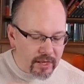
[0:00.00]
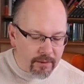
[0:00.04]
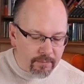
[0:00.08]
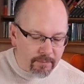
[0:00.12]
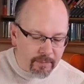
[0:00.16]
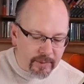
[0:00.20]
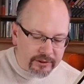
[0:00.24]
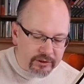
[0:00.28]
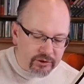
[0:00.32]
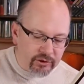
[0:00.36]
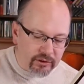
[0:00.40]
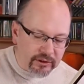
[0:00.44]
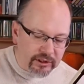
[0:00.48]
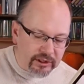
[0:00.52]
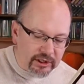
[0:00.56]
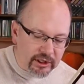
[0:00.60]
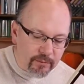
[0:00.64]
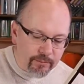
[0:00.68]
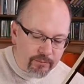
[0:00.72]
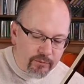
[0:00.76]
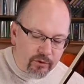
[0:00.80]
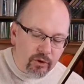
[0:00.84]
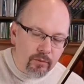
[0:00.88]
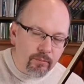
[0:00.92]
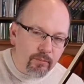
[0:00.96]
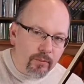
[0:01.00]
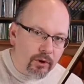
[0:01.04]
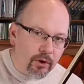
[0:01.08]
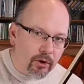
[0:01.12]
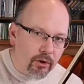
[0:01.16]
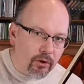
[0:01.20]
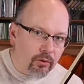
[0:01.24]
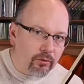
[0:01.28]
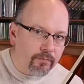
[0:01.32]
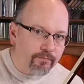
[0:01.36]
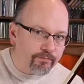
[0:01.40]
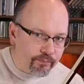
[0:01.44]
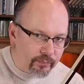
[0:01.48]
but you keep your
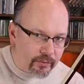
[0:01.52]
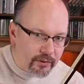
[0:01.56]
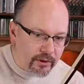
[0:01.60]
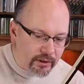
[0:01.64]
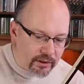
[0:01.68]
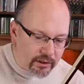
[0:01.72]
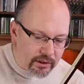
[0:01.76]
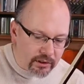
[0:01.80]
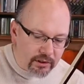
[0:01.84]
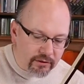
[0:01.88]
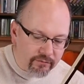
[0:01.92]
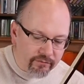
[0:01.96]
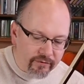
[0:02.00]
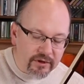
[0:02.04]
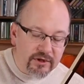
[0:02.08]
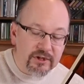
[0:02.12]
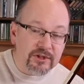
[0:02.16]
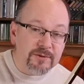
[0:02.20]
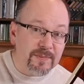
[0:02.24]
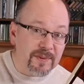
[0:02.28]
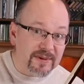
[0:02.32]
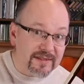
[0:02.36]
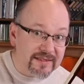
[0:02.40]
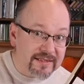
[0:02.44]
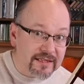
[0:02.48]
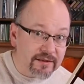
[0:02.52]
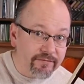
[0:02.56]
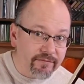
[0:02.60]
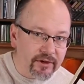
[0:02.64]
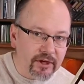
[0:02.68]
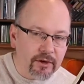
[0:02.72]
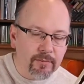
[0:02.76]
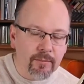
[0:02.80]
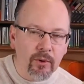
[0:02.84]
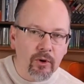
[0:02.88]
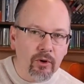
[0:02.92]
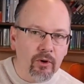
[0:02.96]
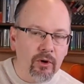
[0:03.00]
bow in a very
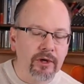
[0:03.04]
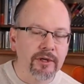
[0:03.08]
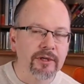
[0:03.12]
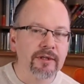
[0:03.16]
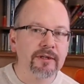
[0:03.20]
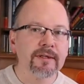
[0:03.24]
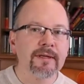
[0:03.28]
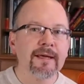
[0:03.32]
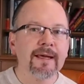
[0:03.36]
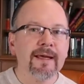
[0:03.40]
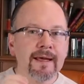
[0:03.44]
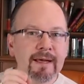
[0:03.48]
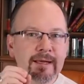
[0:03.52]
specific point,